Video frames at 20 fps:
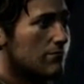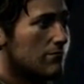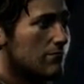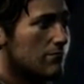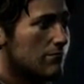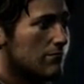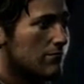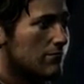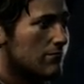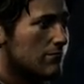
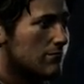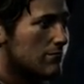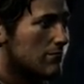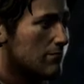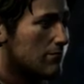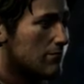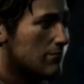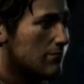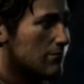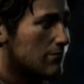
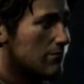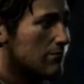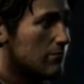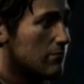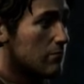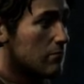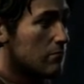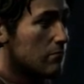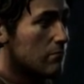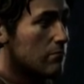
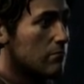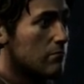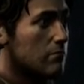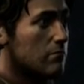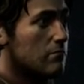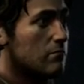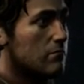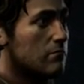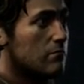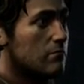
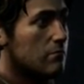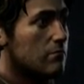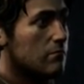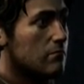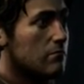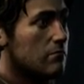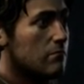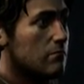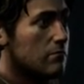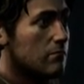
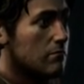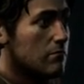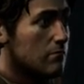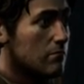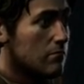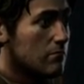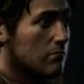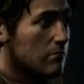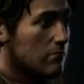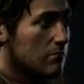
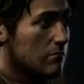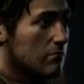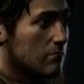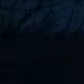(silent)